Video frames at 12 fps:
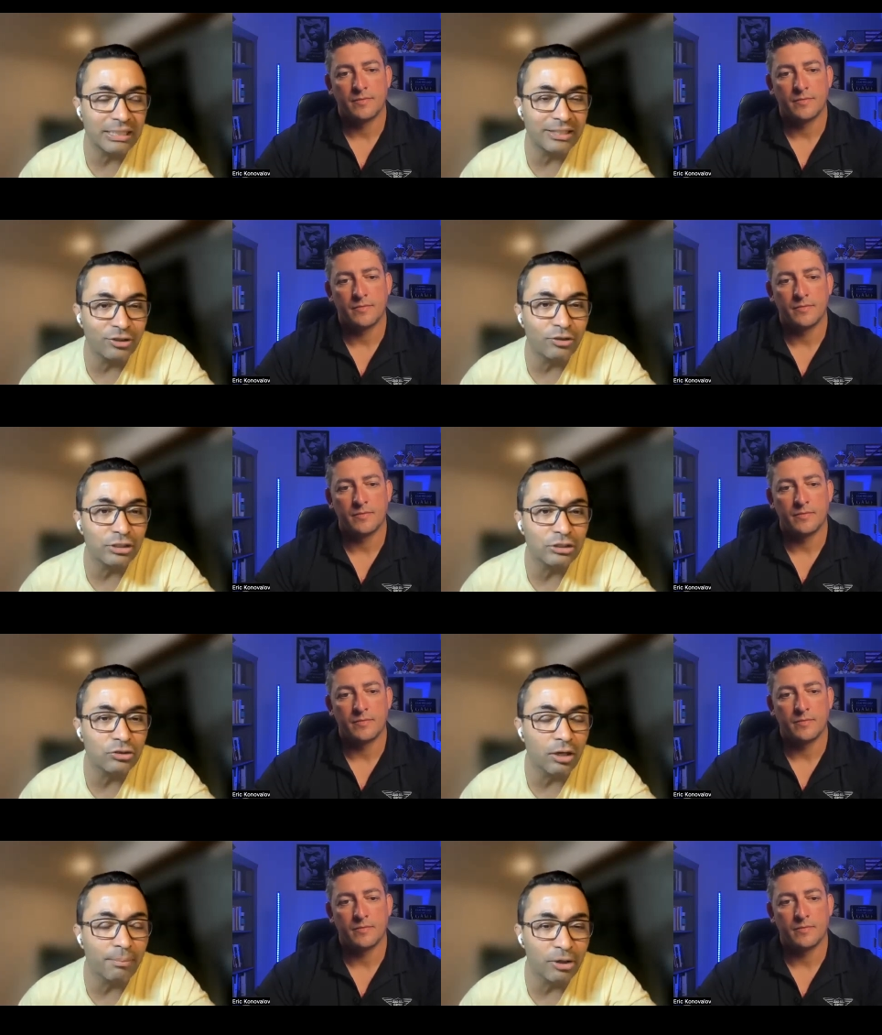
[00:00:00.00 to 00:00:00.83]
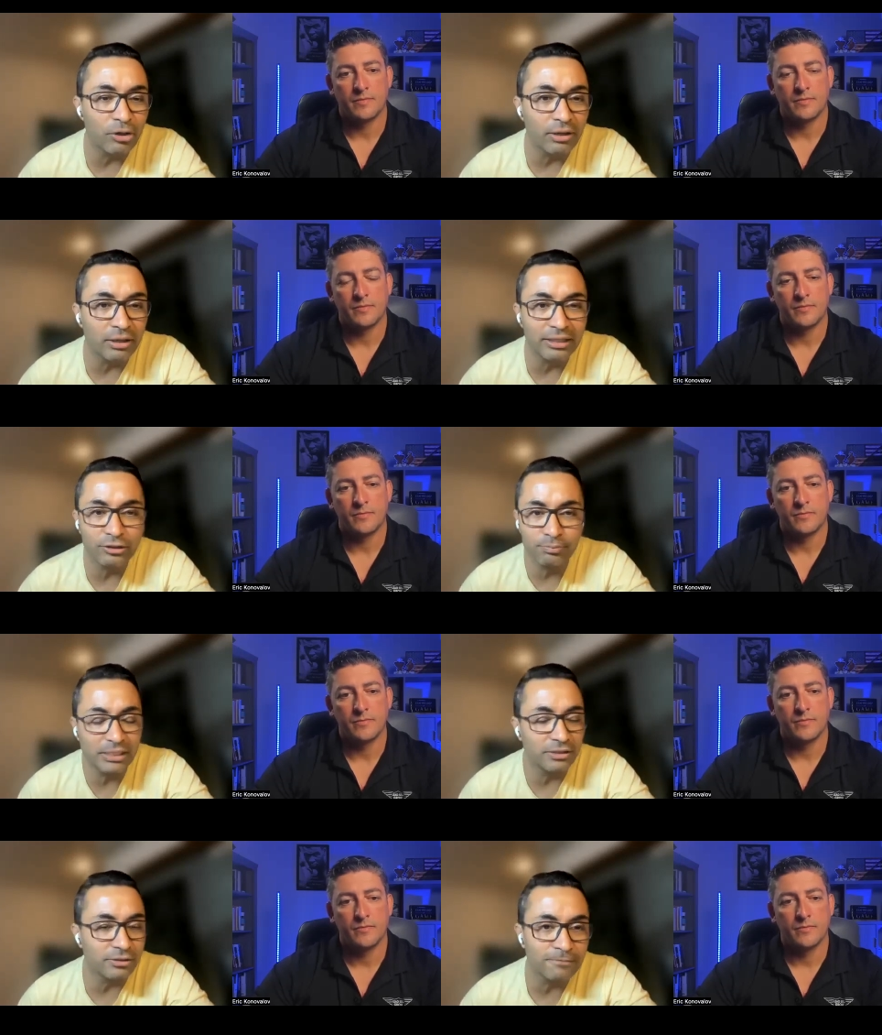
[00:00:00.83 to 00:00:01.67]
Speaker 1: You know, he's going to be our guest
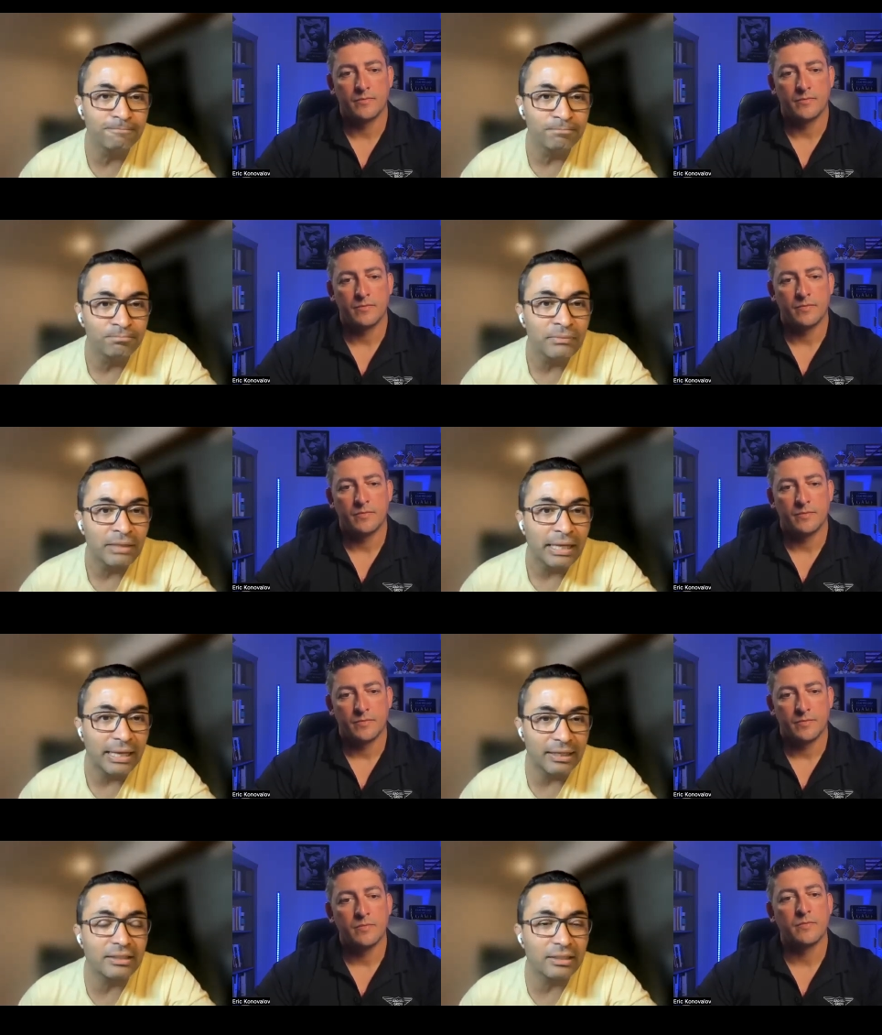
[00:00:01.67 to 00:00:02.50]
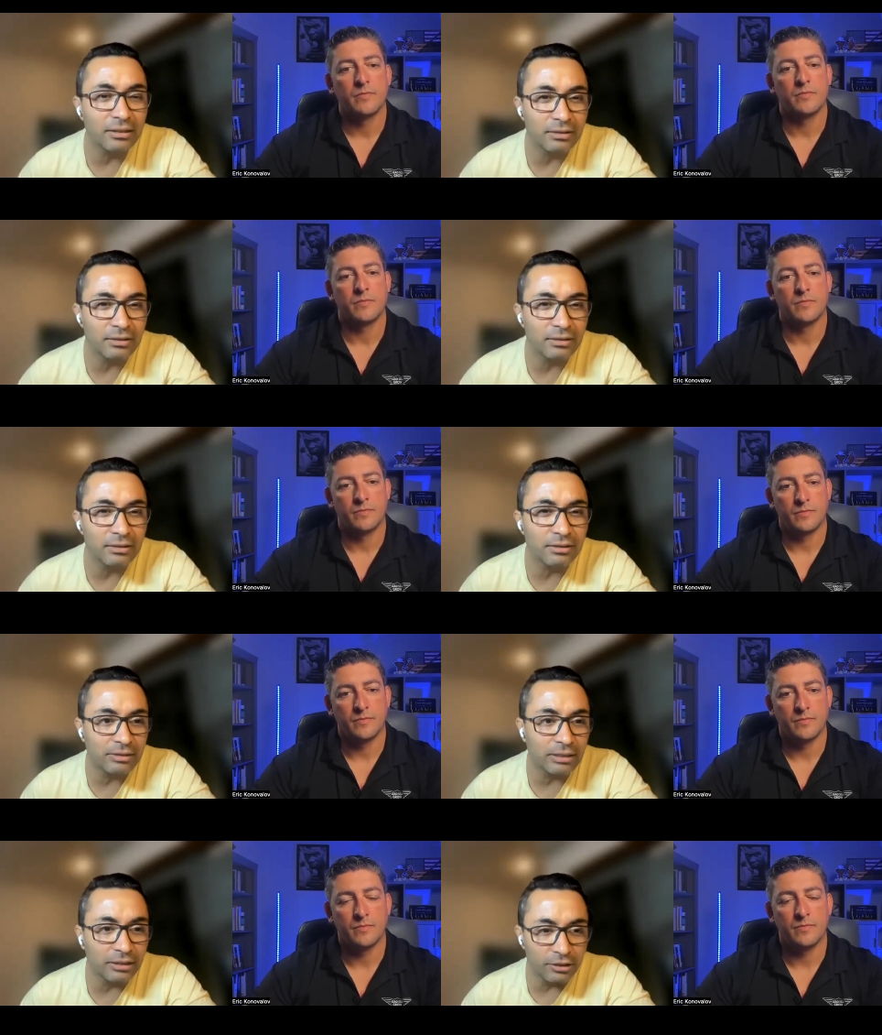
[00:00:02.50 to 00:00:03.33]
because, and I think that,
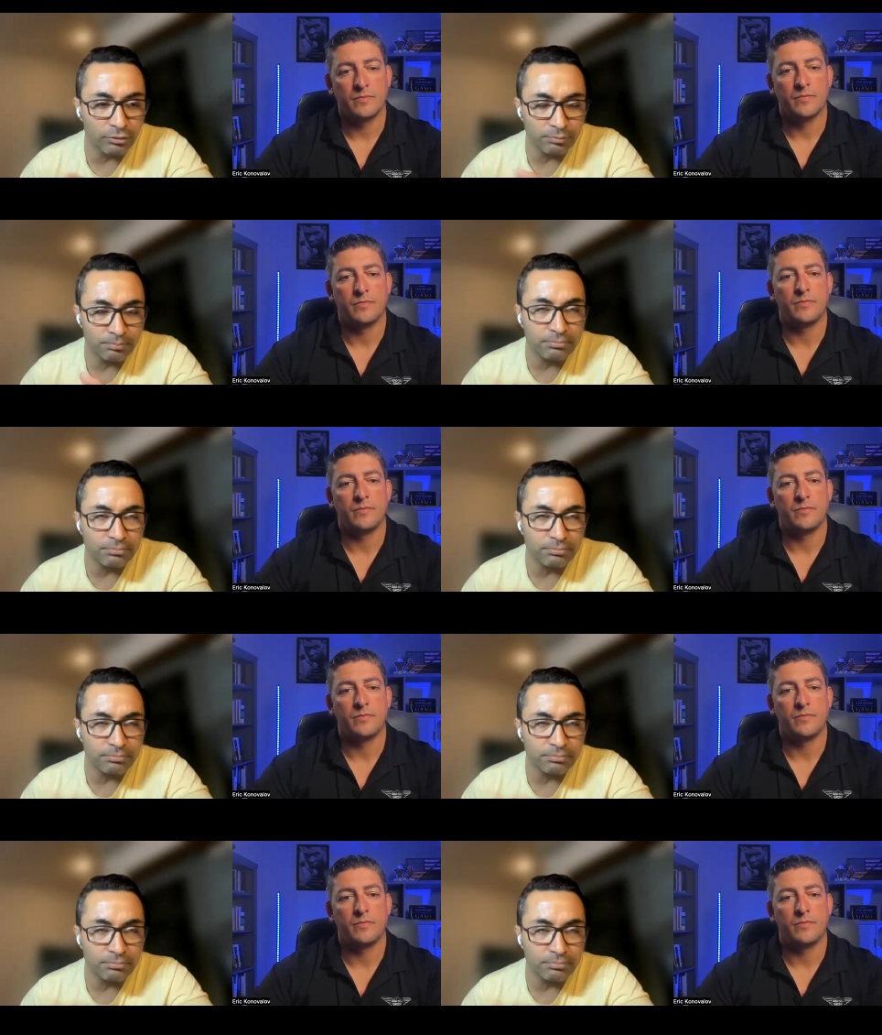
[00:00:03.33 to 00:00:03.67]
that you know,